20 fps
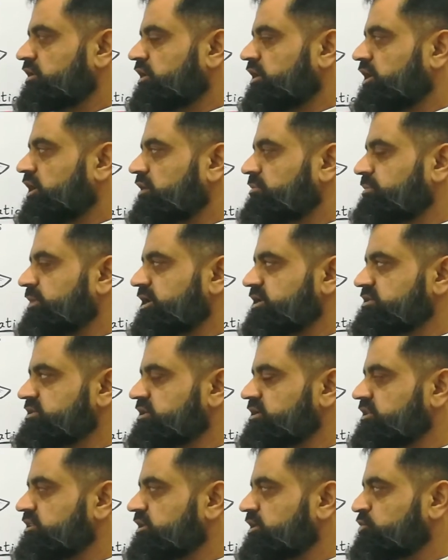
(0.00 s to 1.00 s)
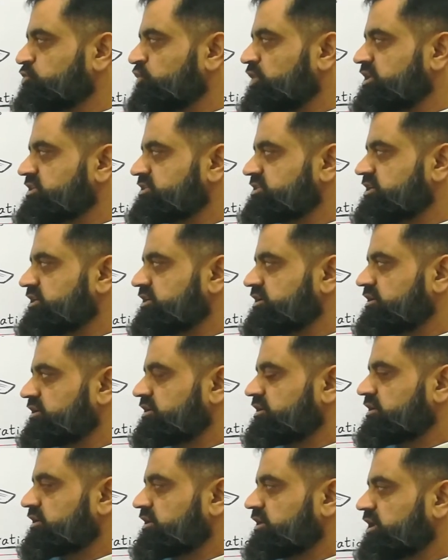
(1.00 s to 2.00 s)
are present in the thoracic
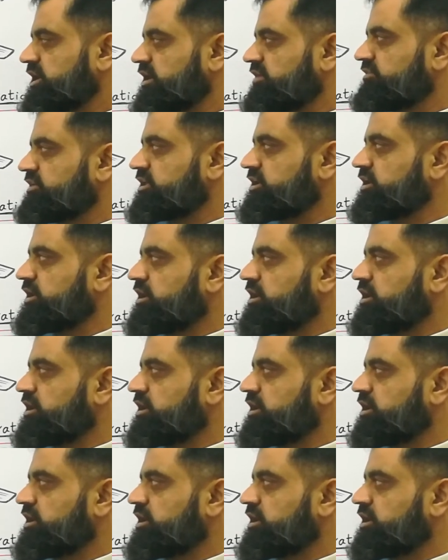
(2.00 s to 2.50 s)
cavity